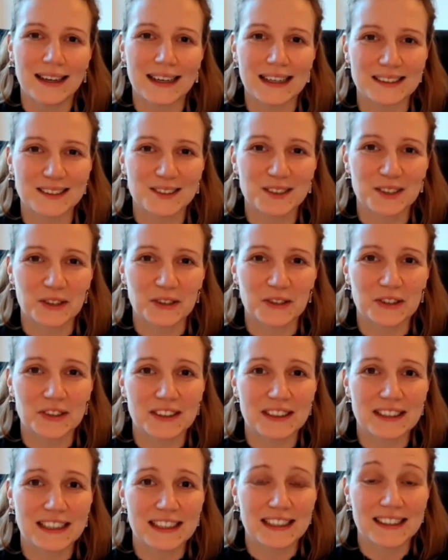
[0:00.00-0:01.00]
And
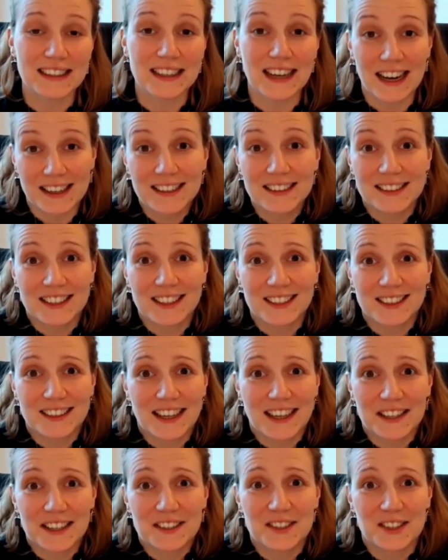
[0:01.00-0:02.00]
so I
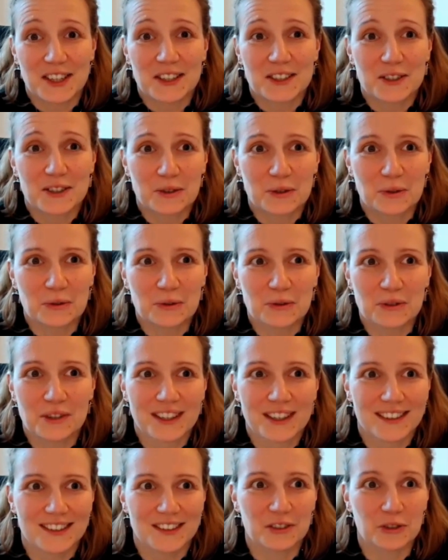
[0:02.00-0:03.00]
decided
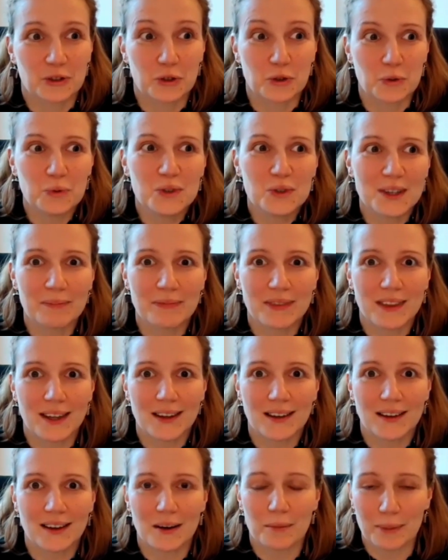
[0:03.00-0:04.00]
to do
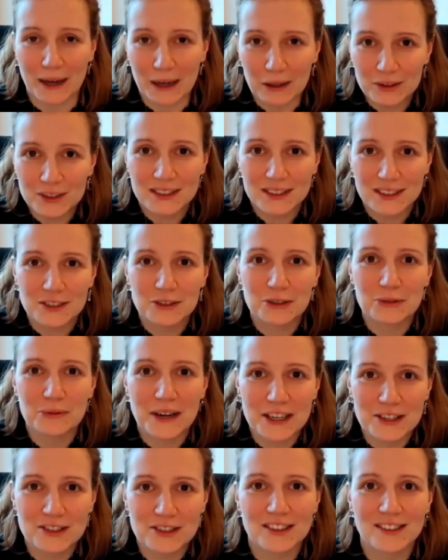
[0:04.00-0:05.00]
something about the
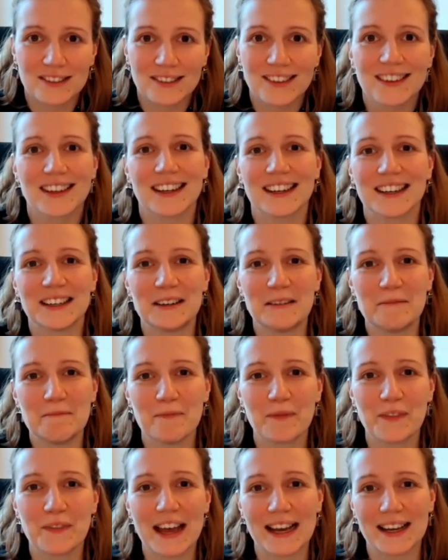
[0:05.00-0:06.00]
situation
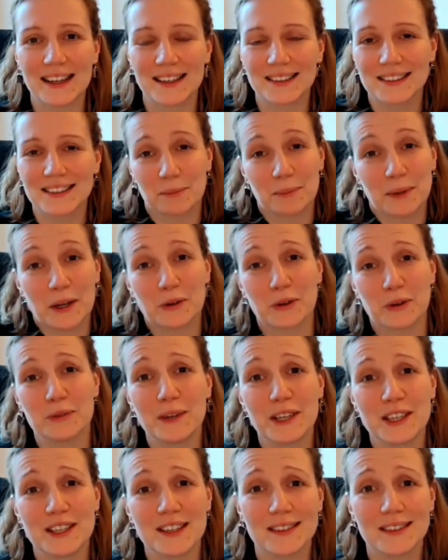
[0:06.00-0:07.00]
and take my own
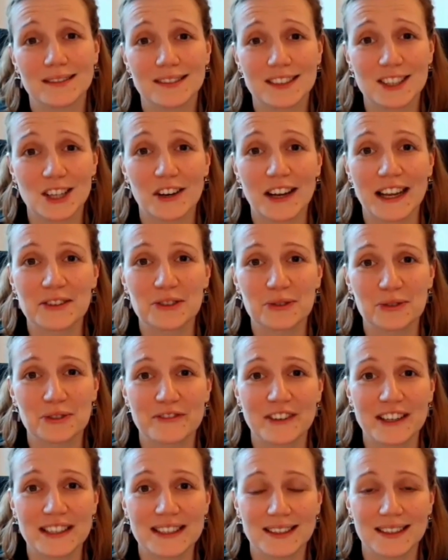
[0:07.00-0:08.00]
money and start angel
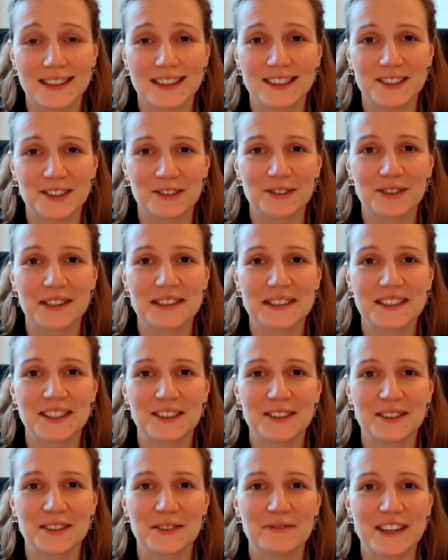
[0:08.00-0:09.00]
investing. So I
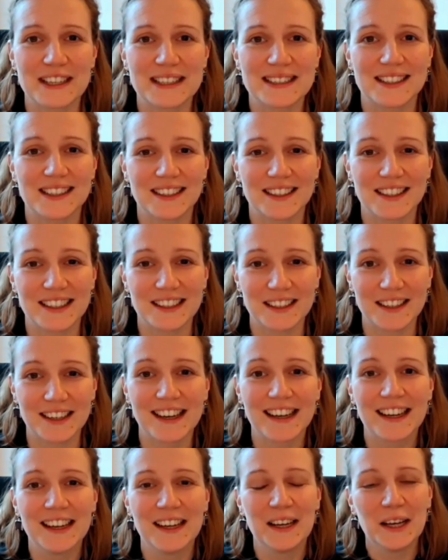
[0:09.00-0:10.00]
started investing
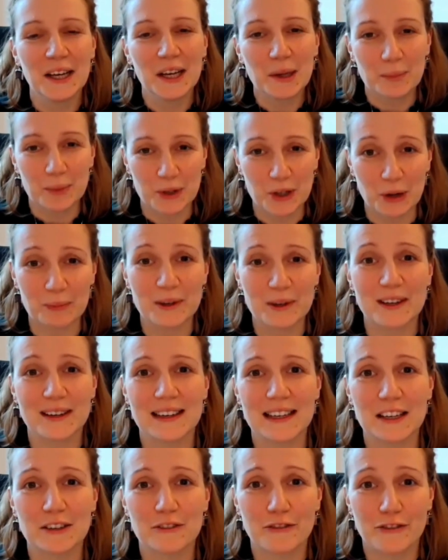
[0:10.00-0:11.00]
in
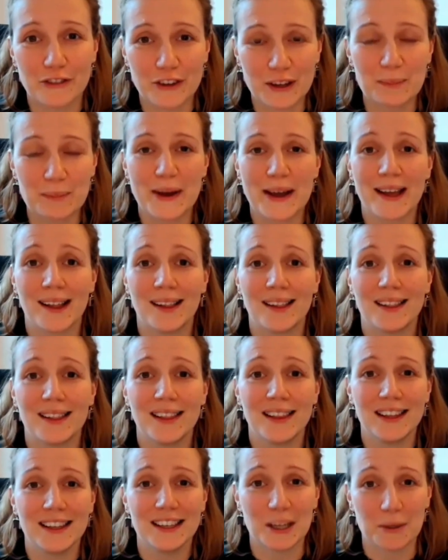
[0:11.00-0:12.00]
predominantly
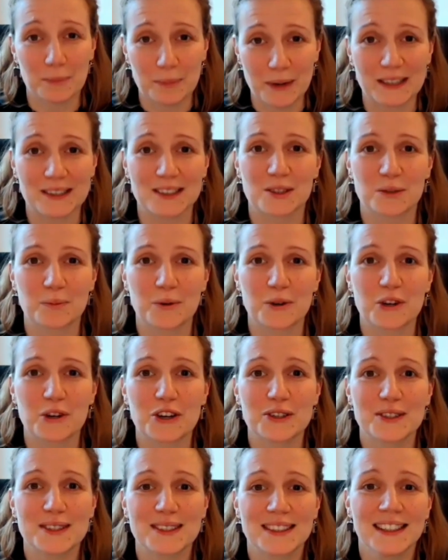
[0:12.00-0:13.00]
female impact
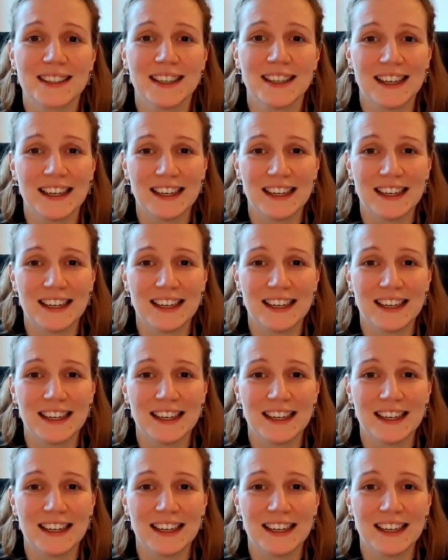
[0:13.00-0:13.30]
entrepreneurs,